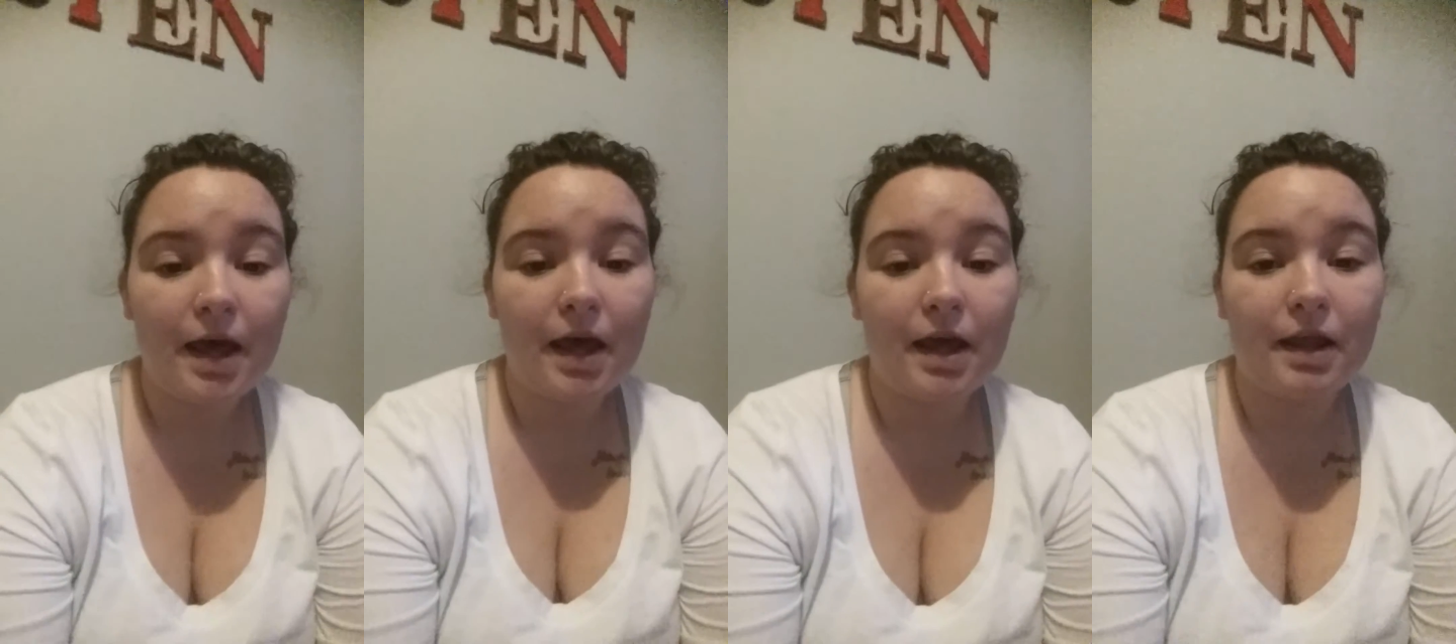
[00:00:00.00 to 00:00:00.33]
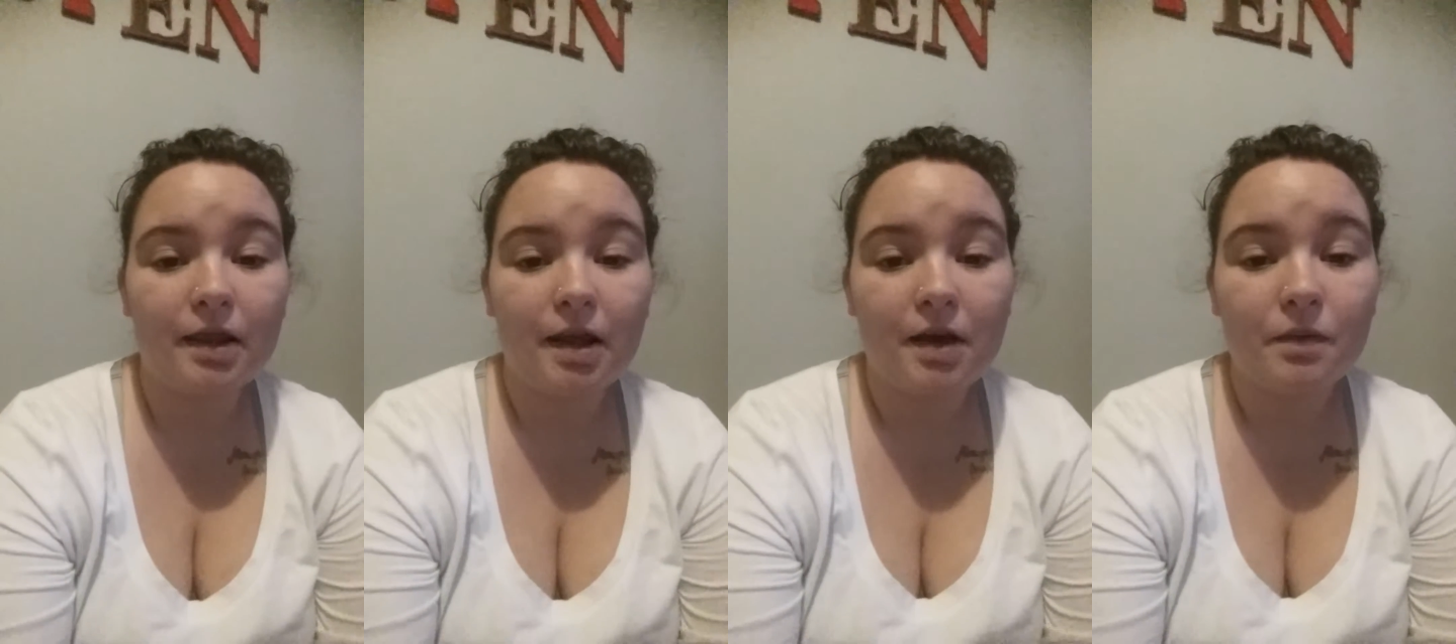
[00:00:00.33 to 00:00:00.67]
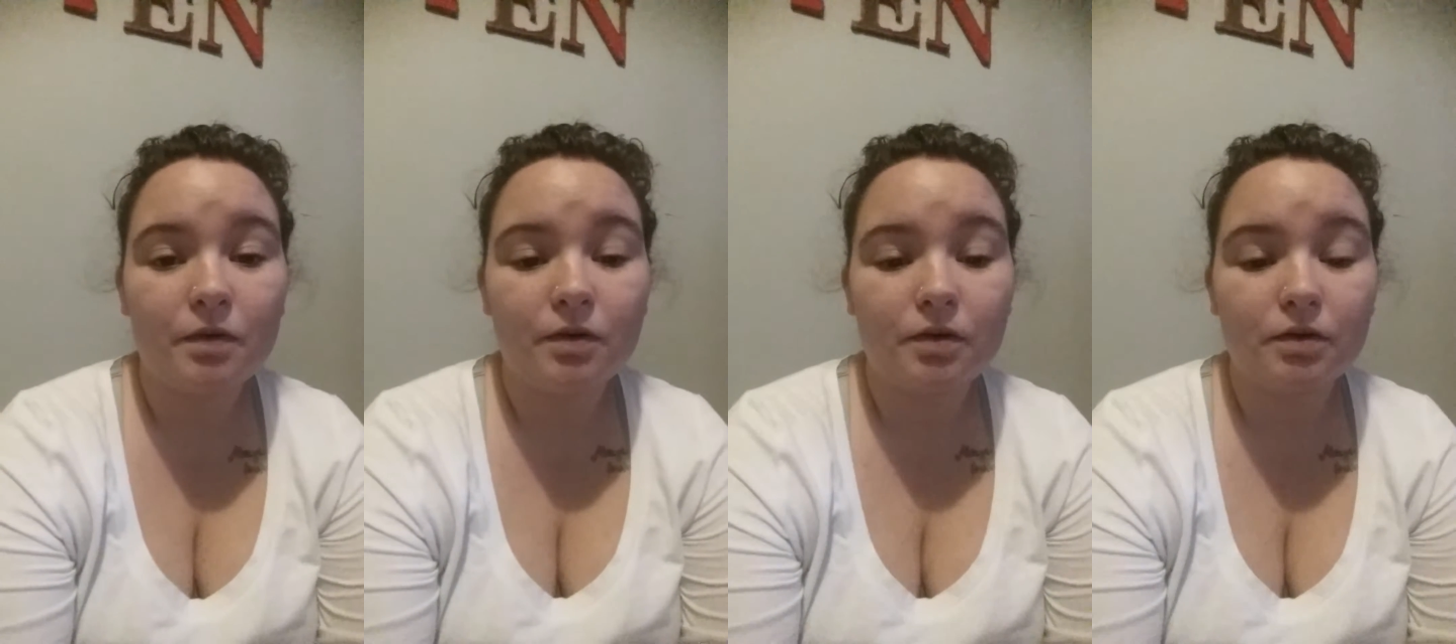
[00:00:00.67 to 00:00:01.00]
and they
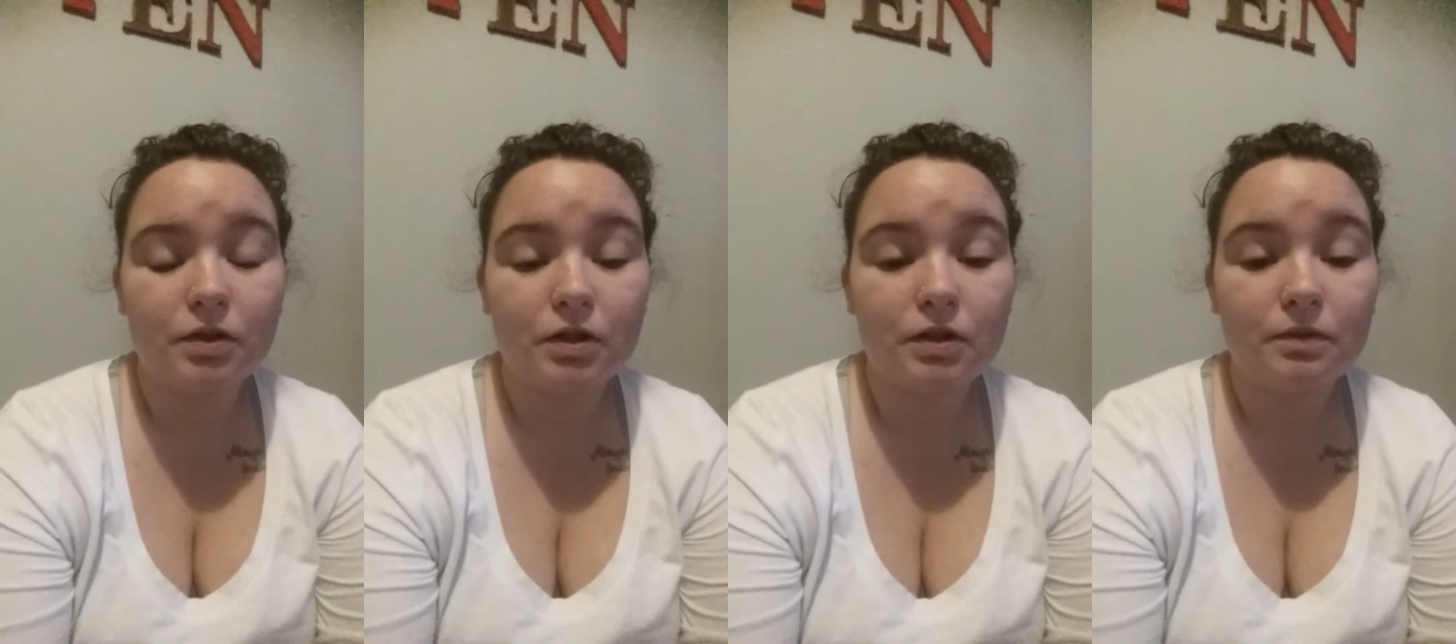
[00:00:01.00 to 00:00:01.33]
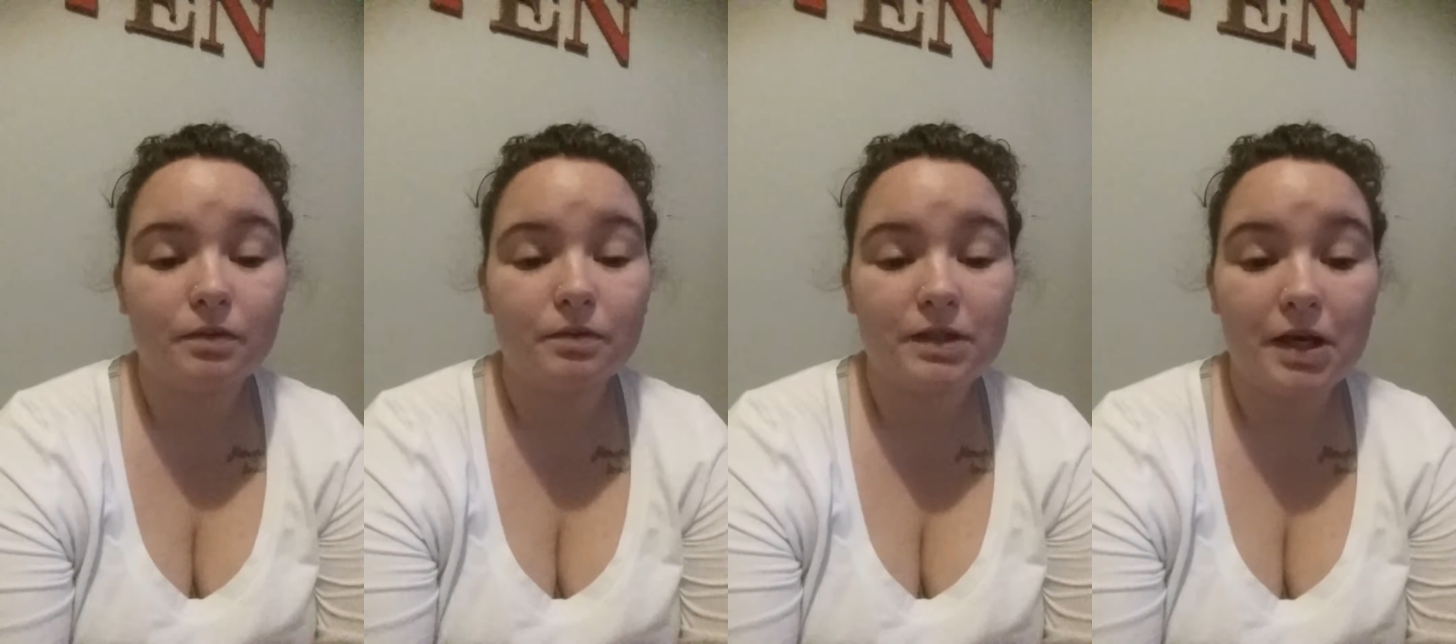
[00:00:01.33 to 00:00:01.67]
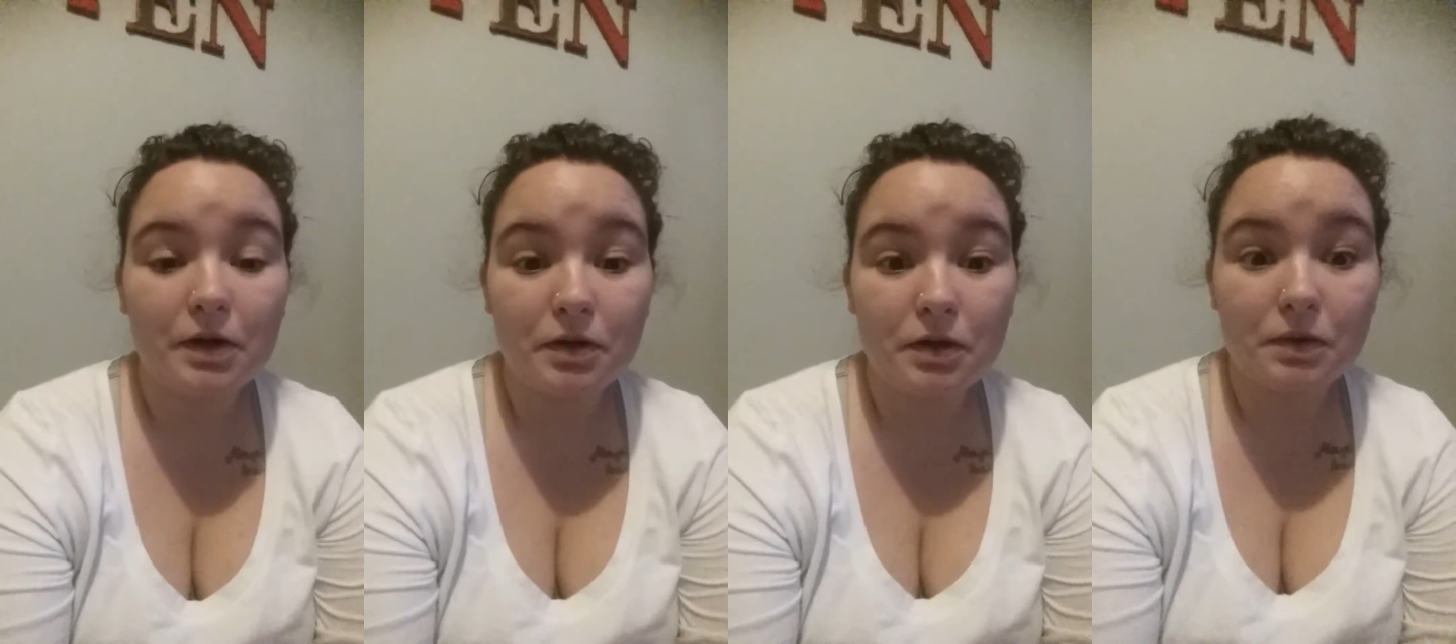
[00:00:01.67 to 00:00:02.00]
will
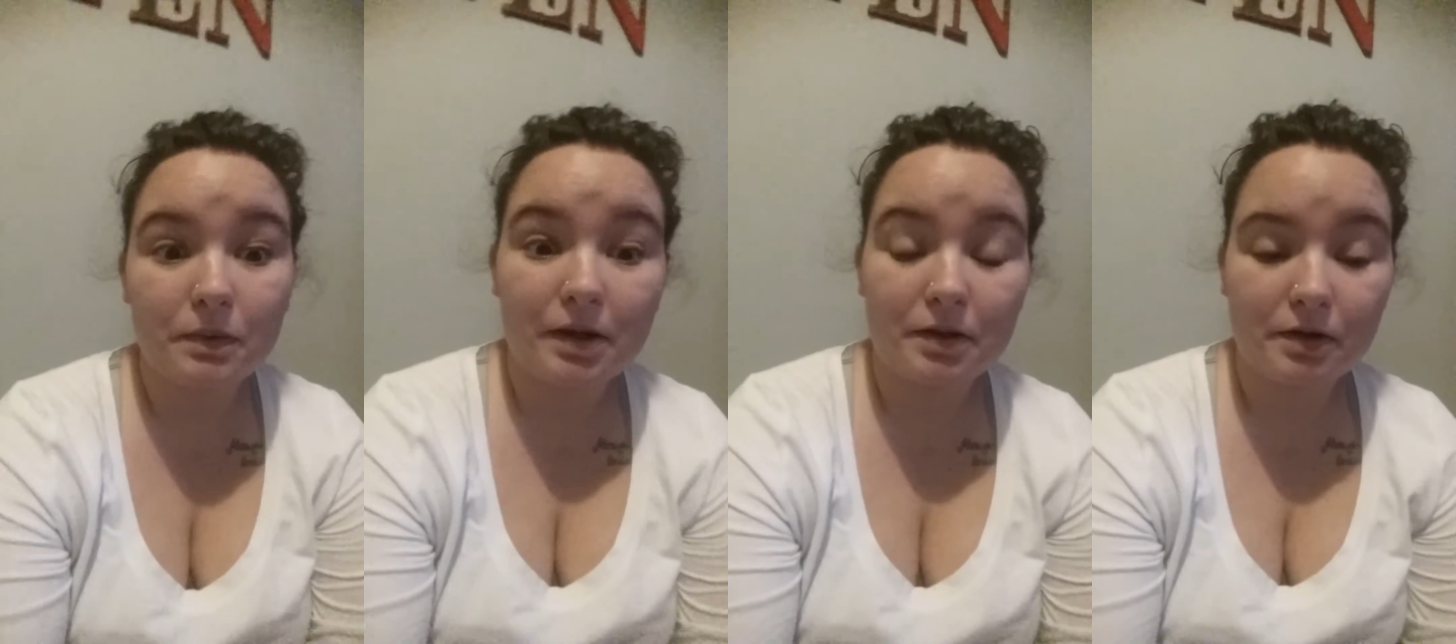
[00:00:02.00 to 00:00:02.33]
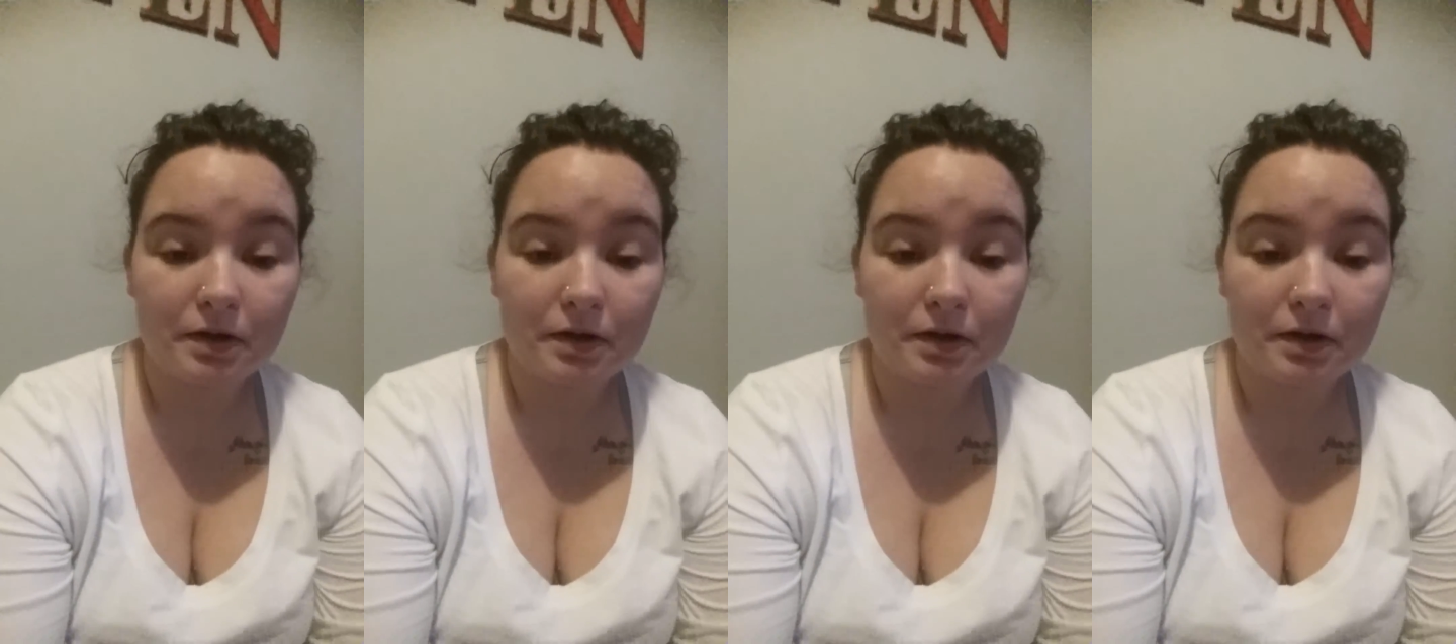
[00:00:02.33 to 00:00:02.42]
tell you whether